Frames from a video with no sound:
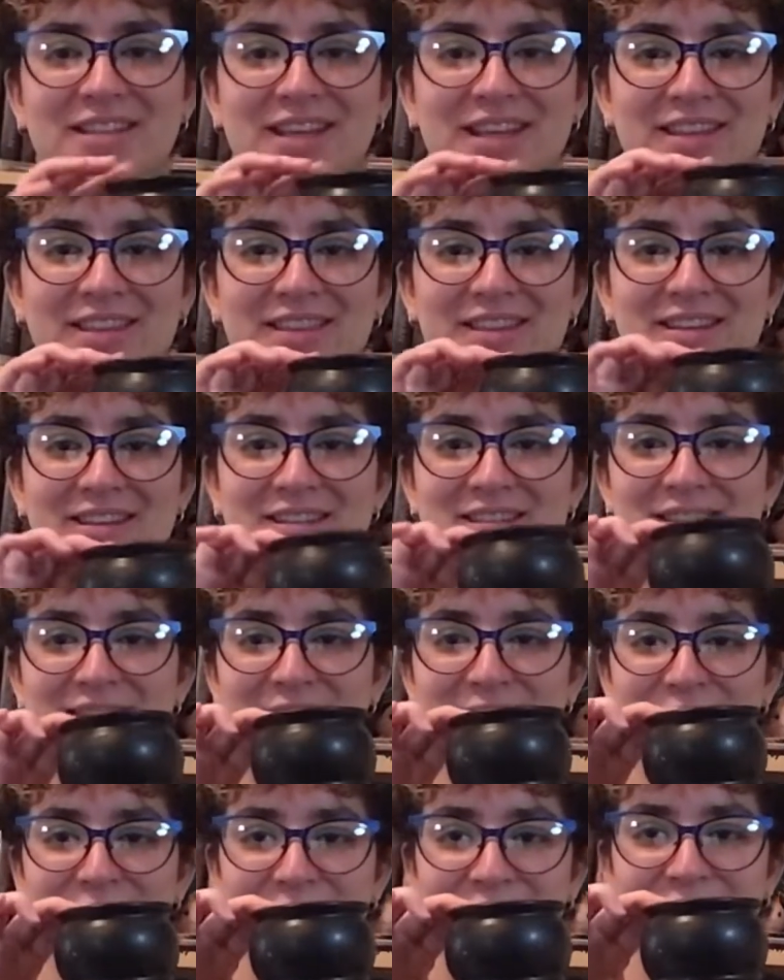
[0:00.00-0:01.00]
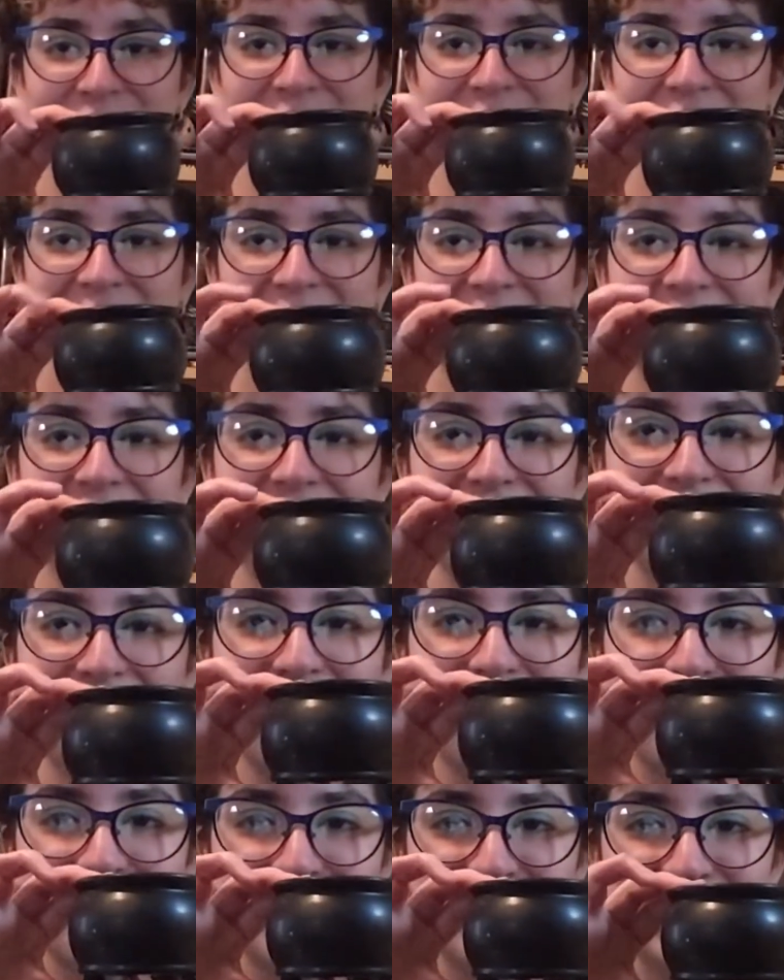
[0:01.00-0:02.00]
in this little
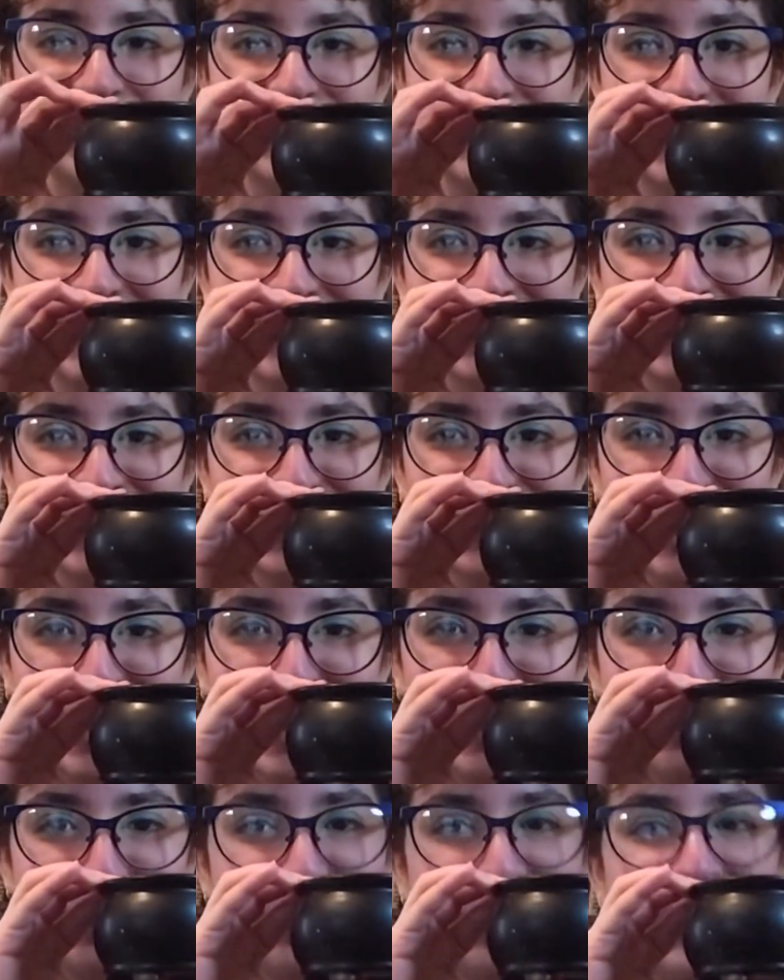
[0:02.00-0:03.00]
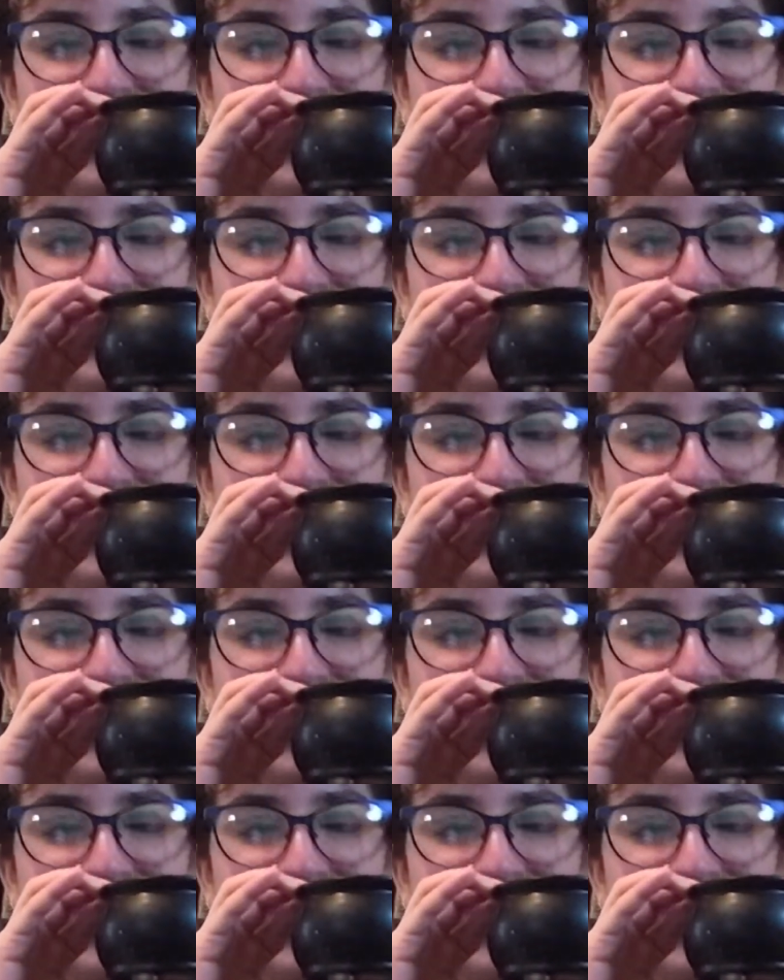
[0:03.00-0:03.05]
cauldron shape,